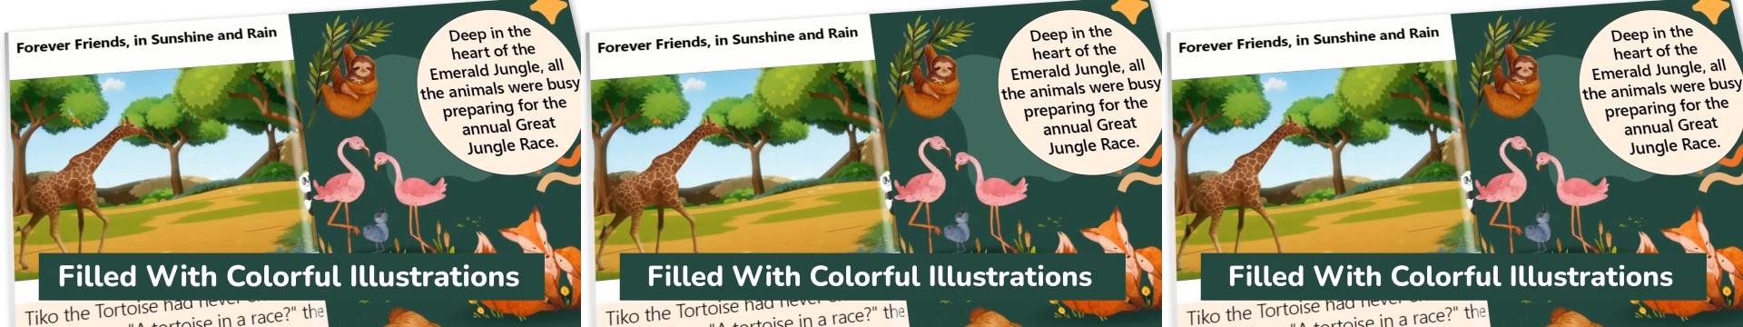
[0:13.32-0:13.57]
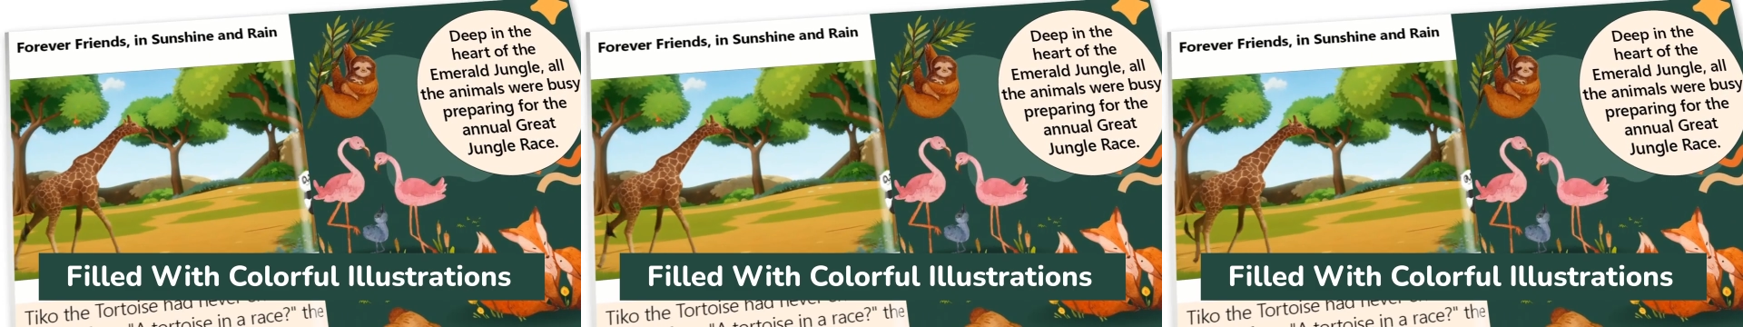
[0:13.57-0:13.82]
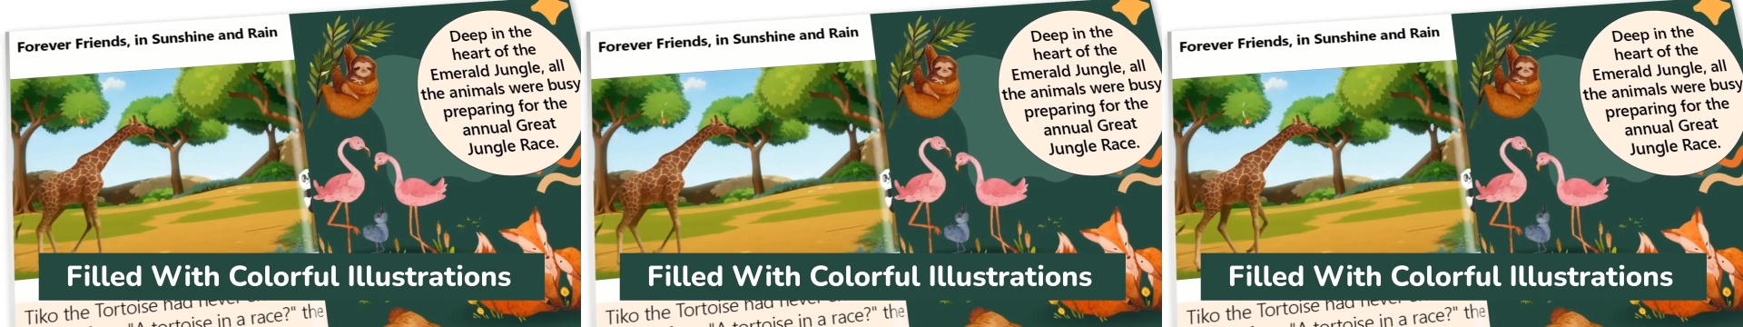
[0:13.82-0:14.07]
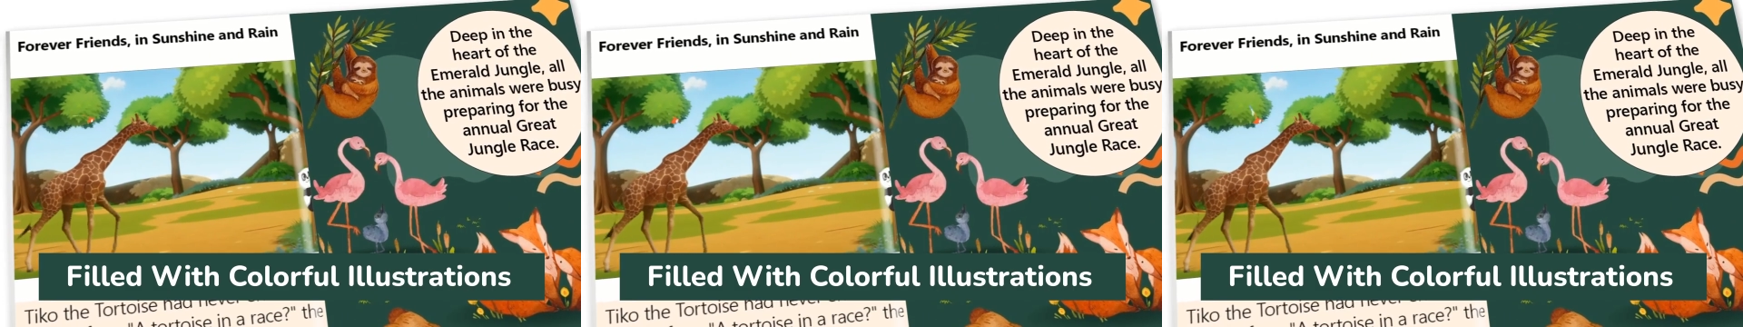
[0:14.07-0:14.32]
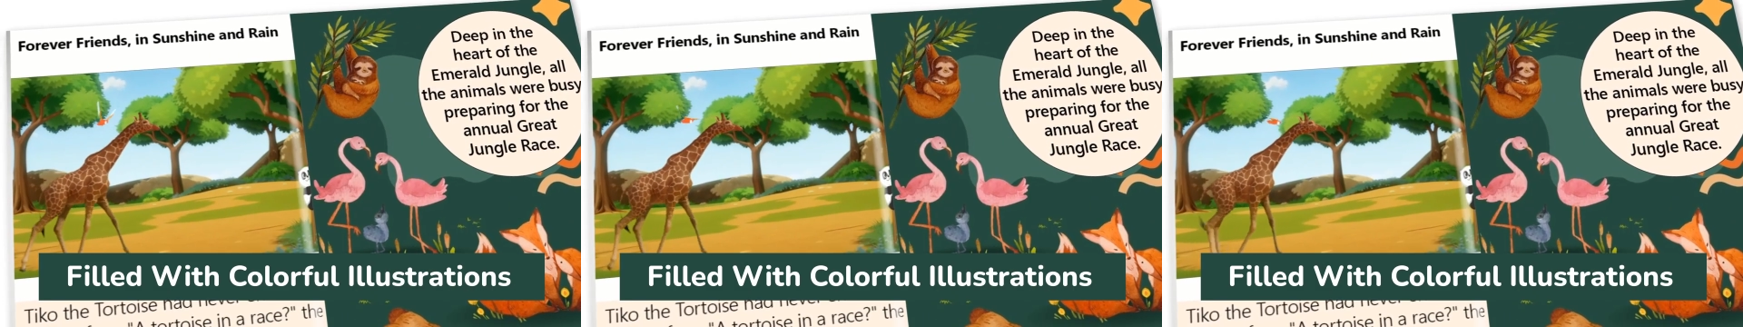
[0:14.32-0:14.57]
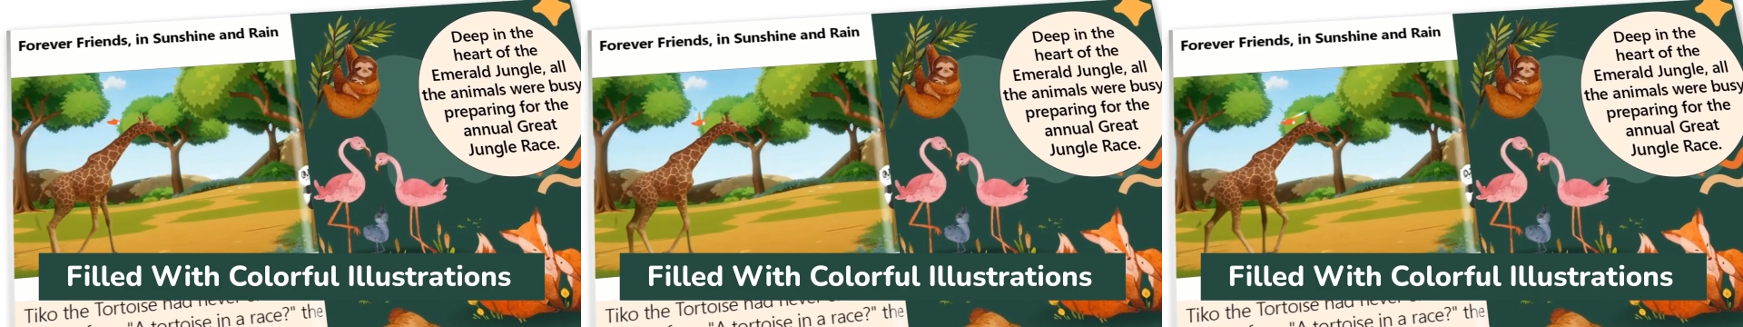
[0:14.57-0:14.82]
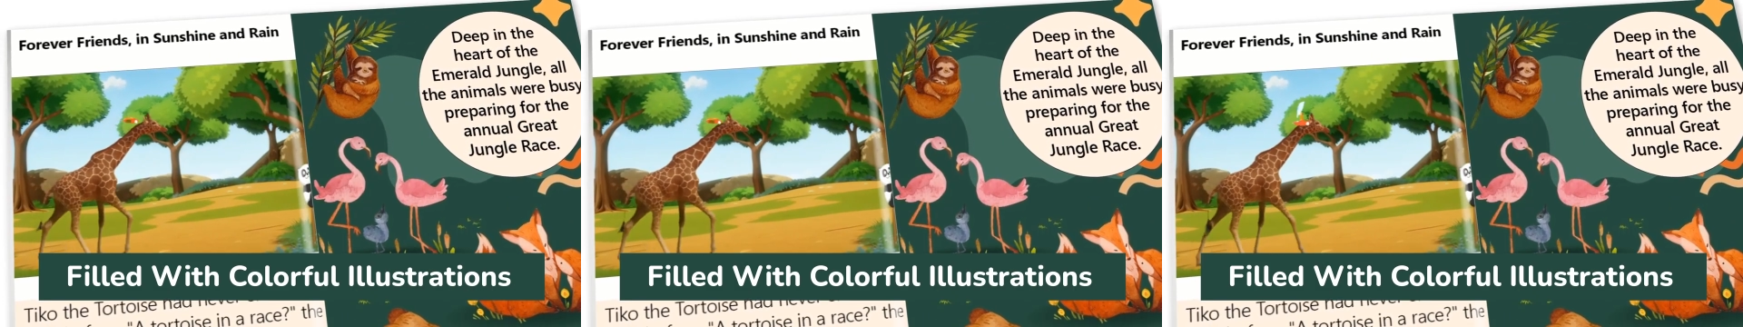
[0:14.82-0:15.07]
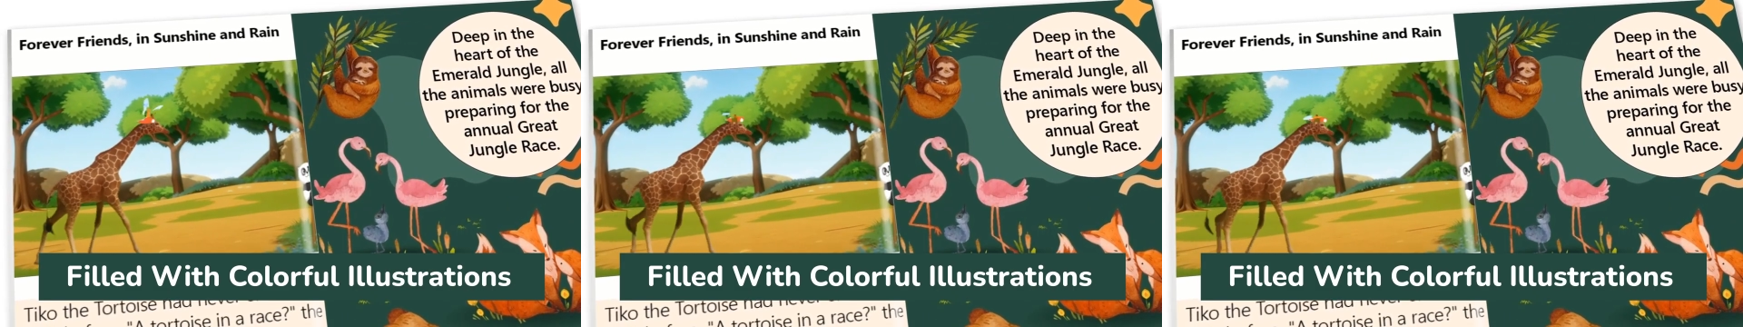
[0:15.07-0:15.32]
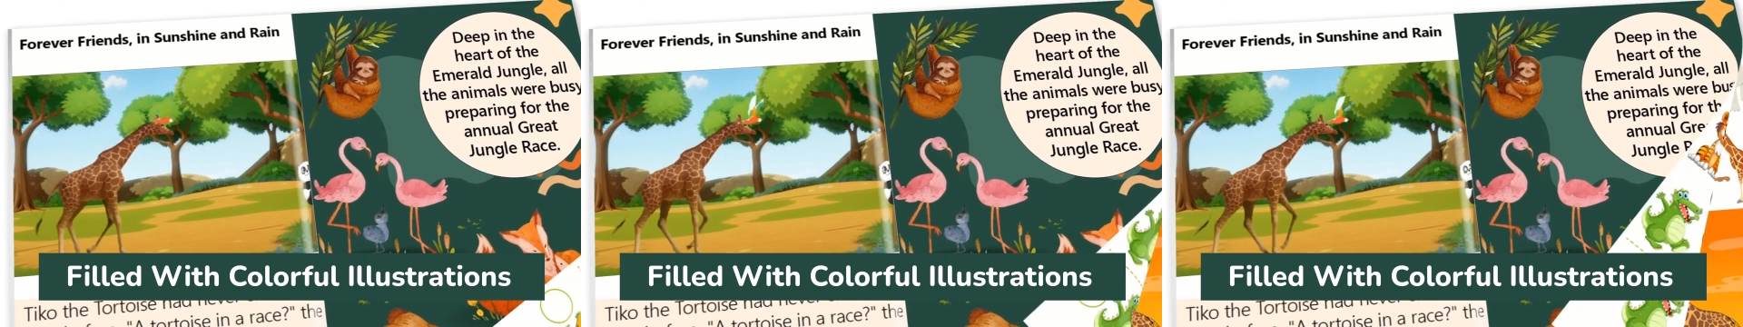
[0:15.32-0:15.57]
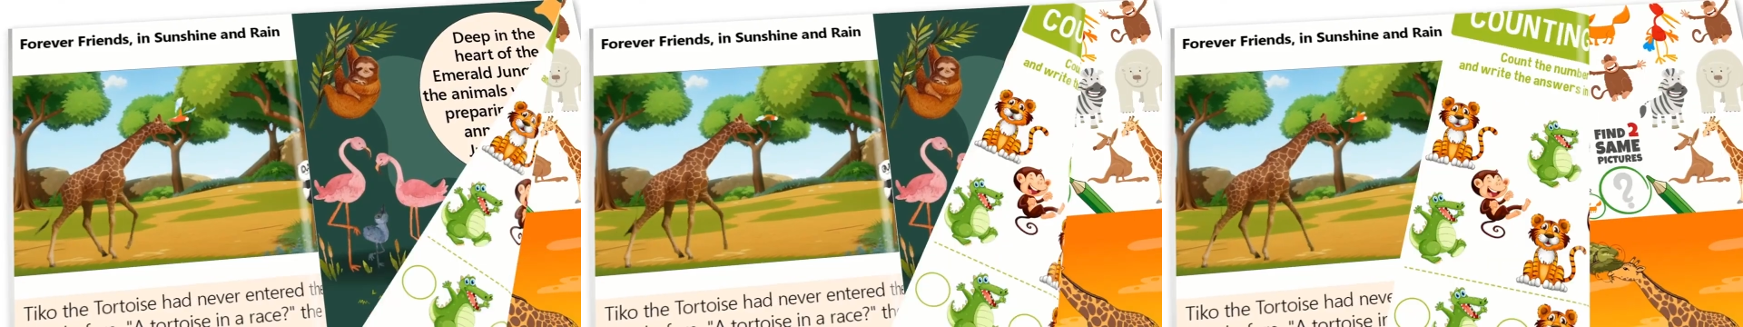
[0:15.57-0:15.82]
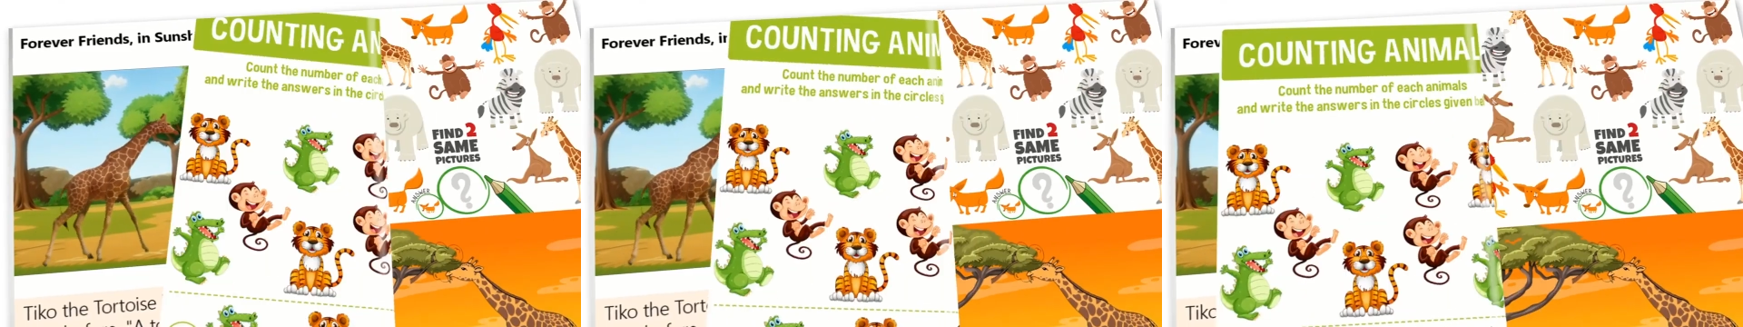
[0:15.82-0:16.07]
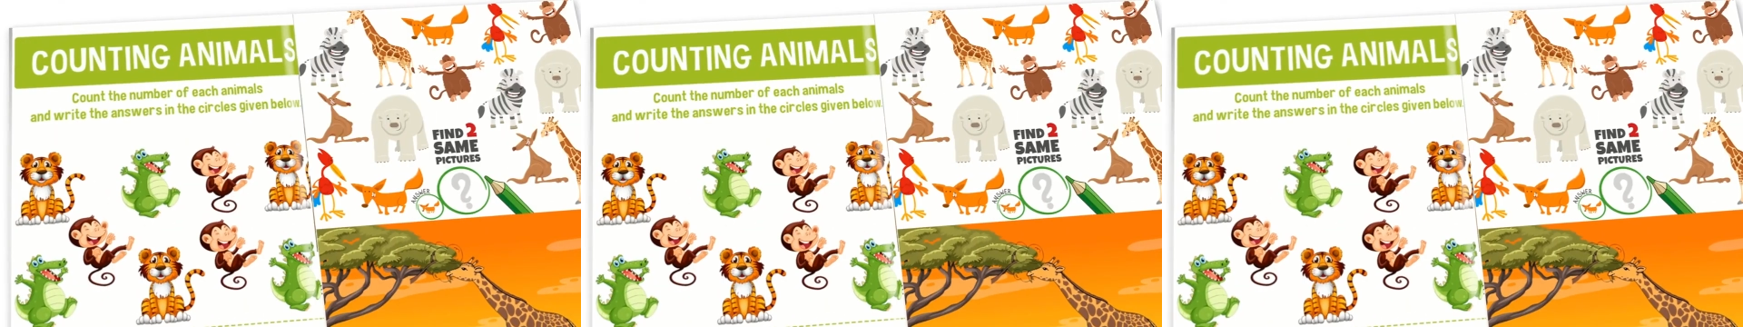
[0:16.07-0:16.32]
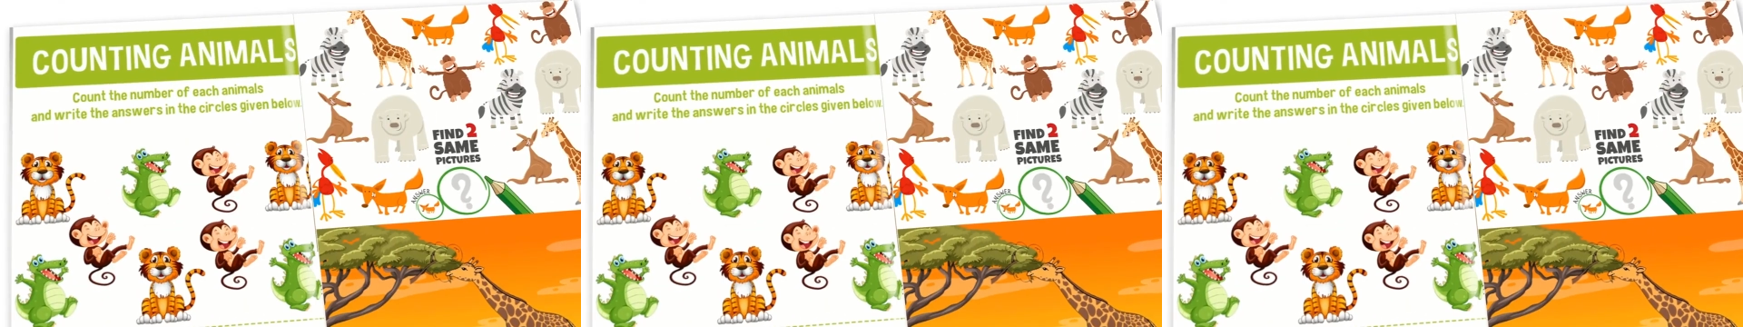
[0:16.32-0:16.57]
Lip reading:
(no speaker visible)